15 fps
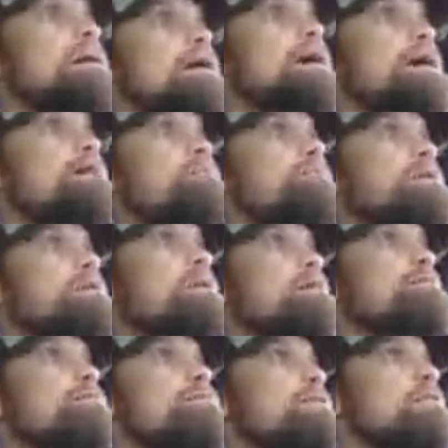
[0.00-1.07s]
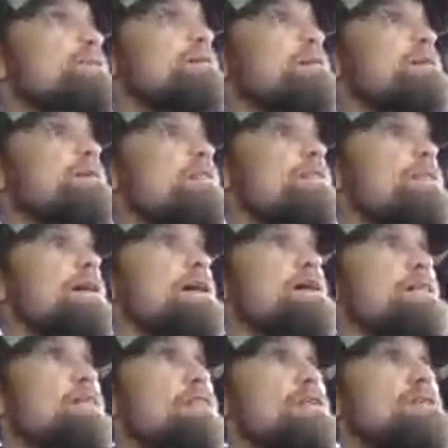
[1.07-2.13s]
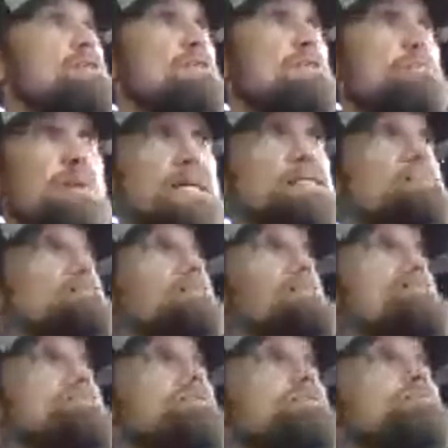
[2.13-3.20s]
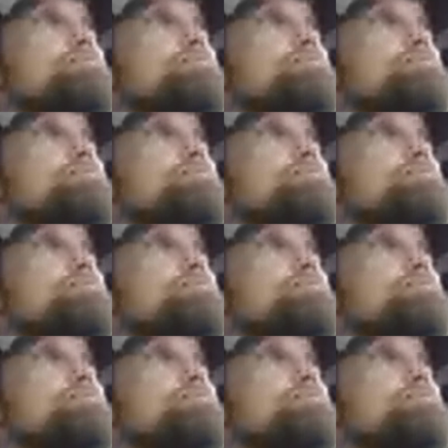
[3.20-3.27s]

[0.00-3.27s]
I believe that the space station